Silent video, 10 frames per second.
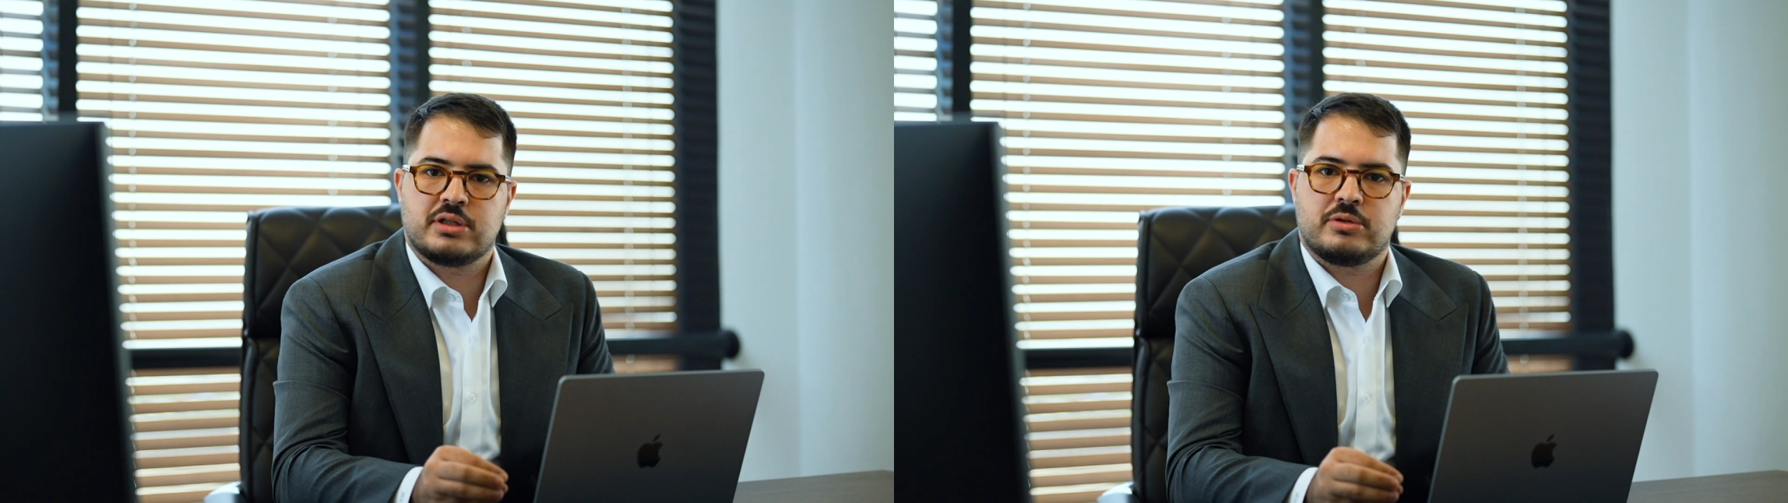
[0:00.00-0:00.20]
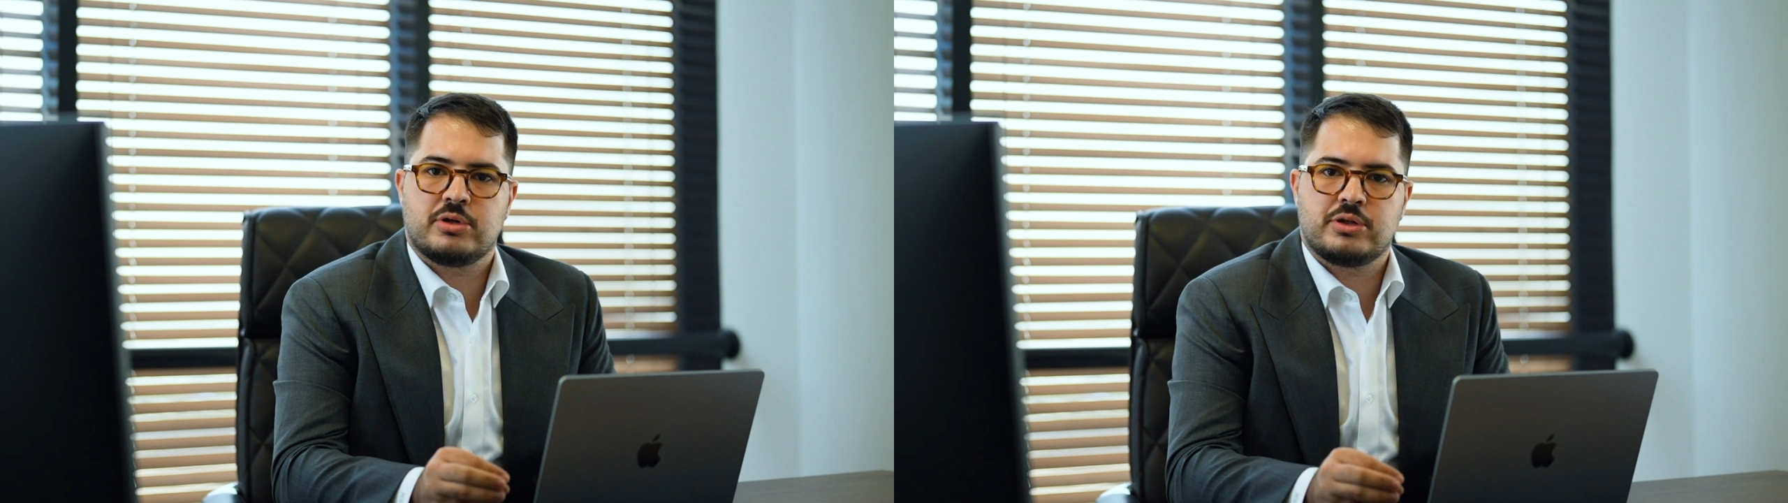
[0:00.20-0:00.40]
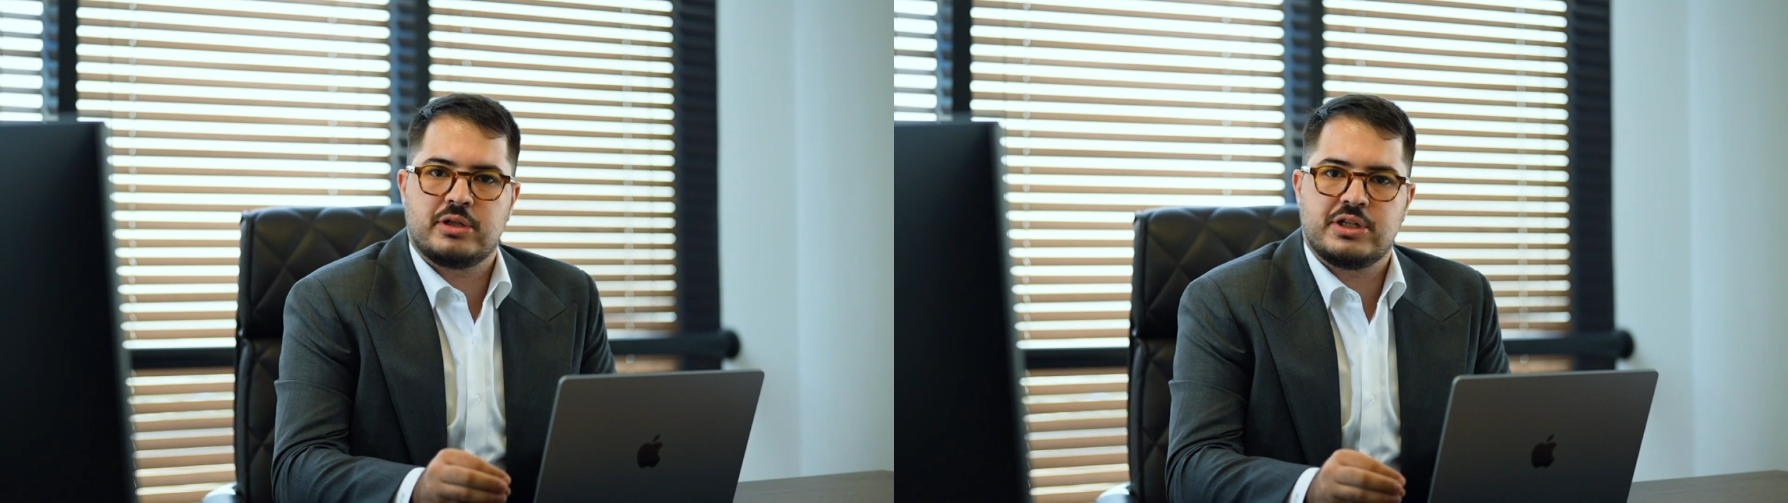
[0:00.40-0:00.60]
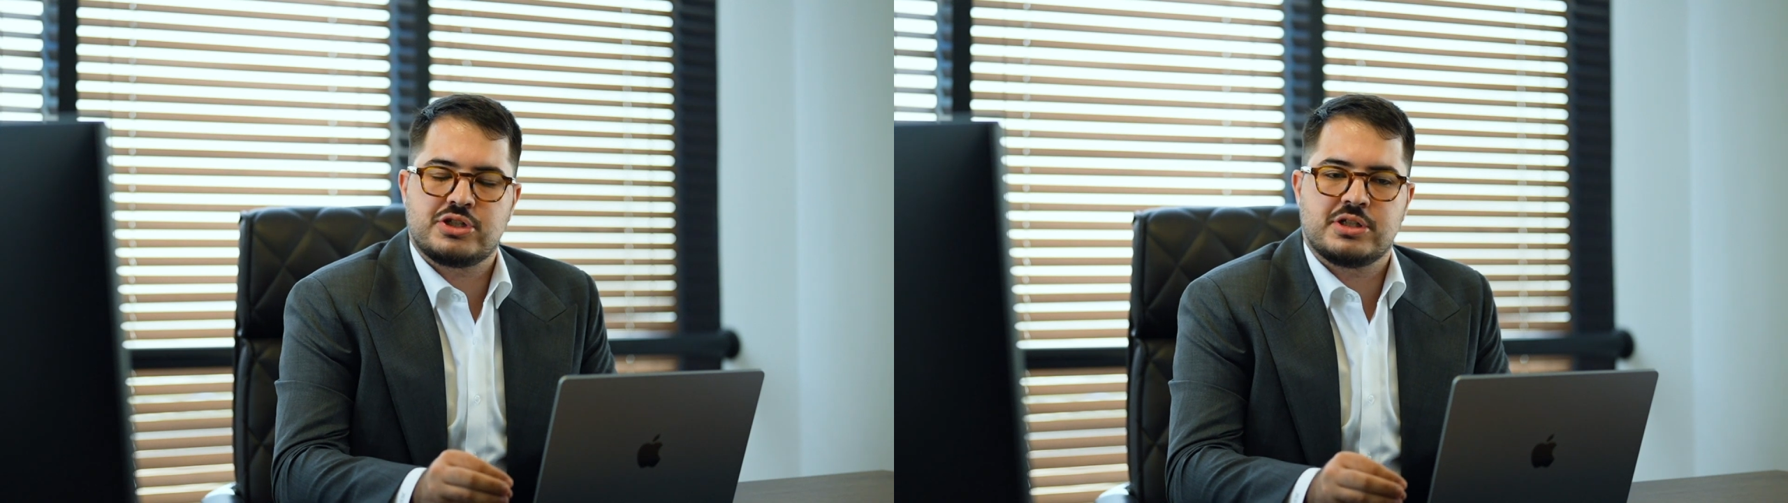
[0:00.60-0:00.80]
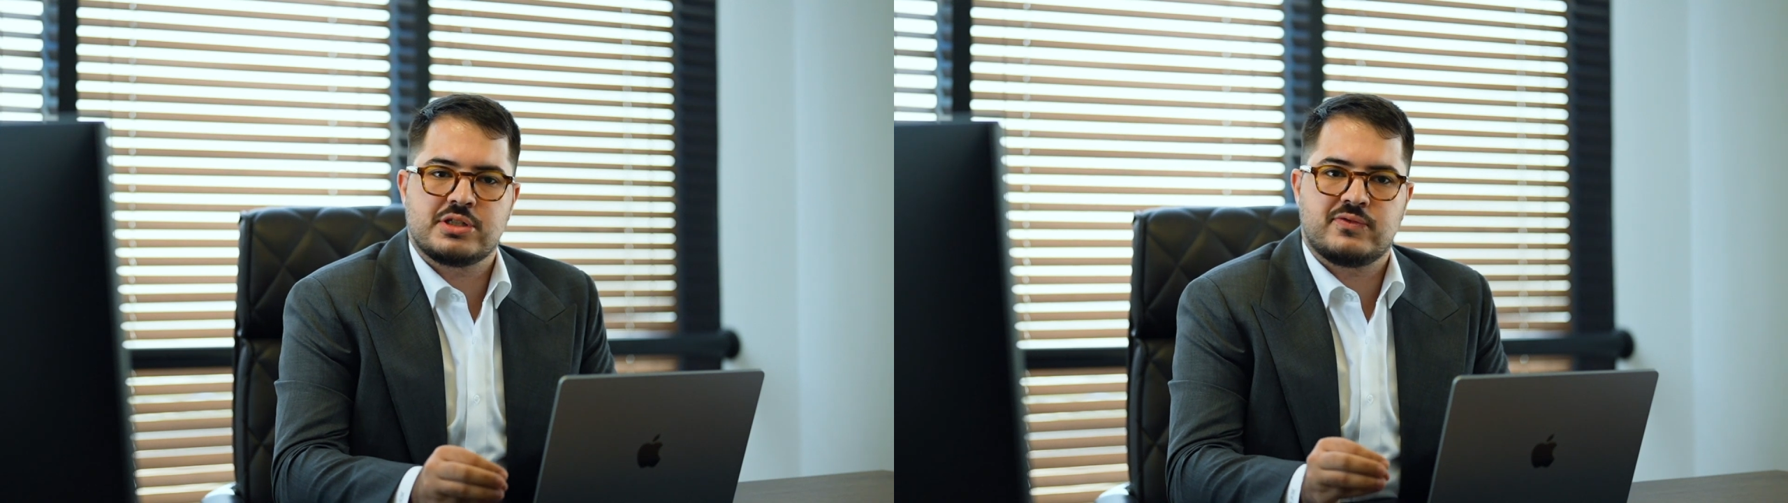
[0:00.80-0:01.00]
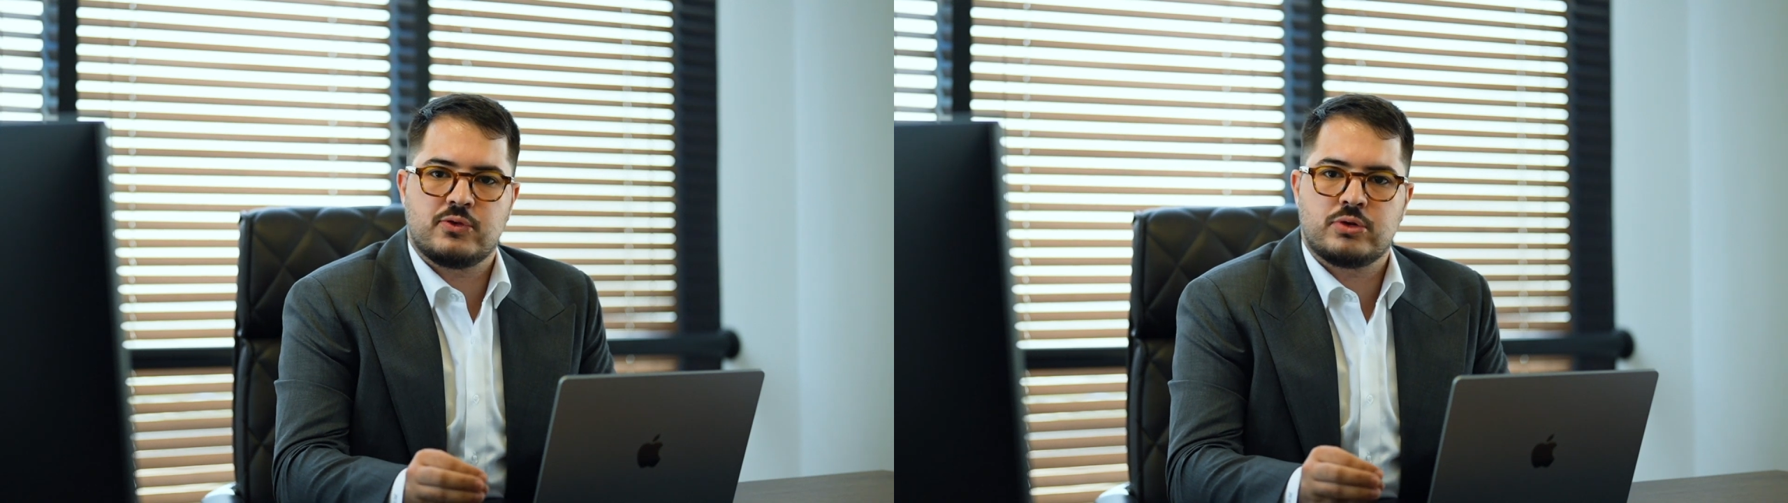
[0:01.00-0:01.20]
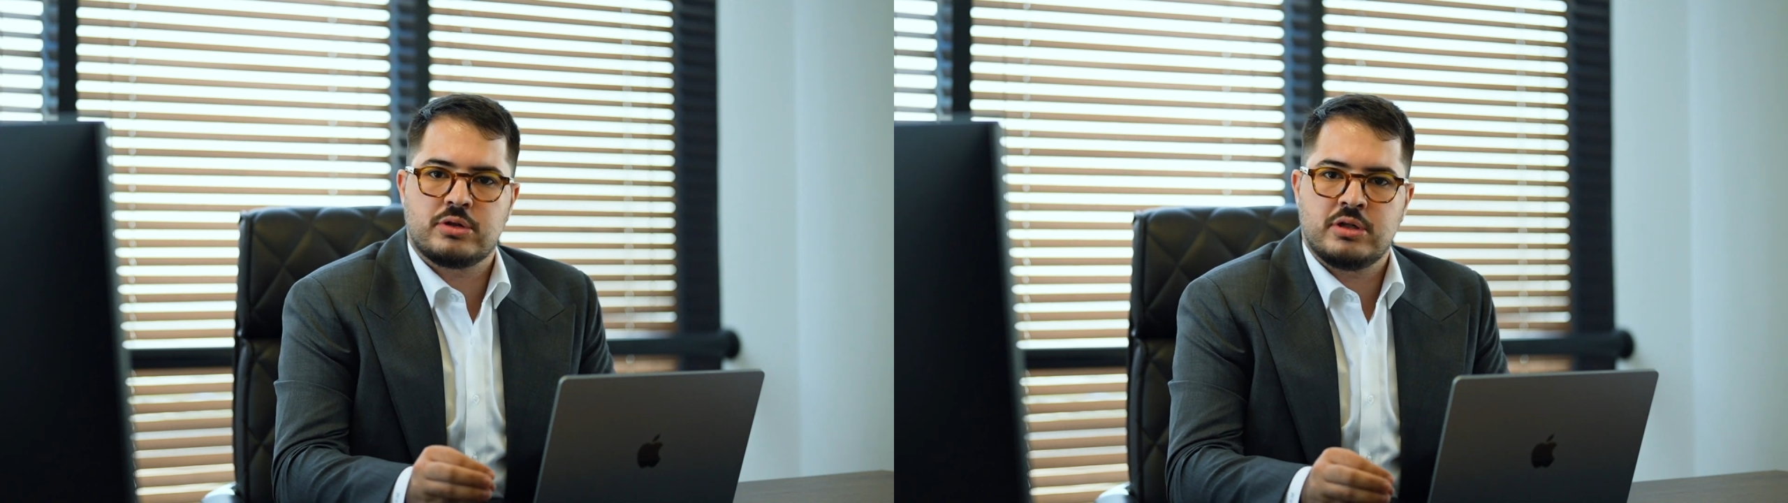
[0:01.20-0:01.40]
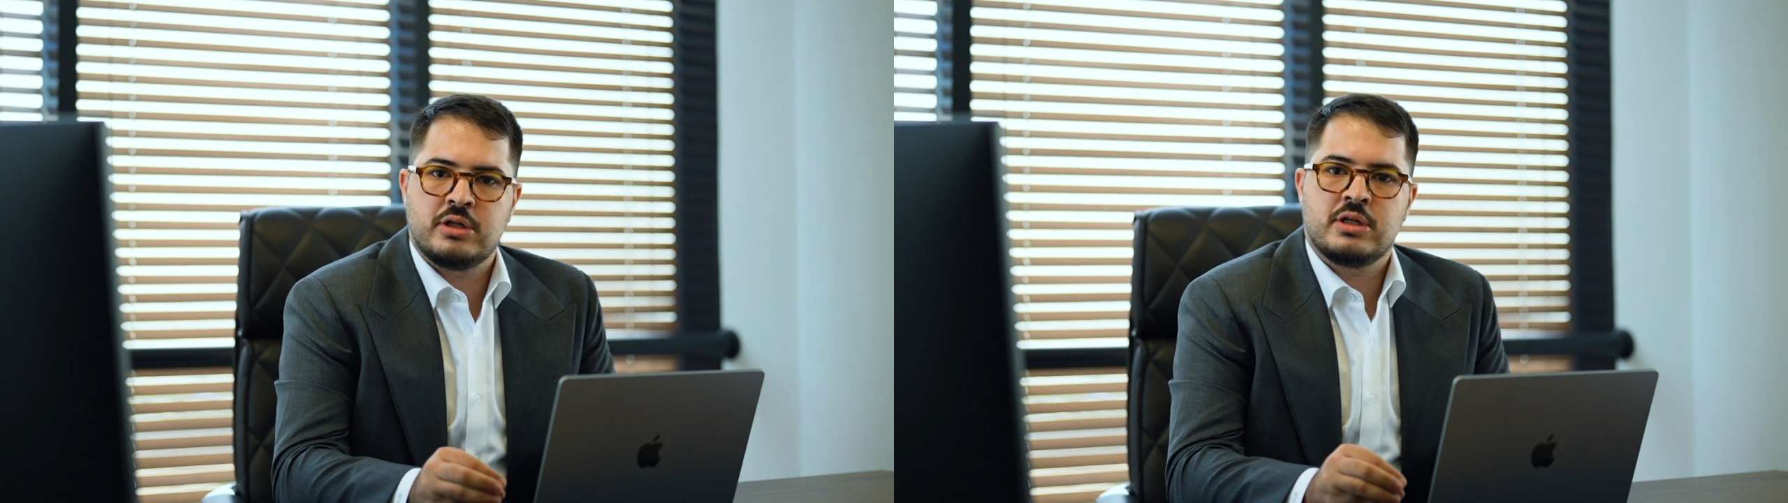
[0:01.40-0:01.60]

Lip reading: regulations for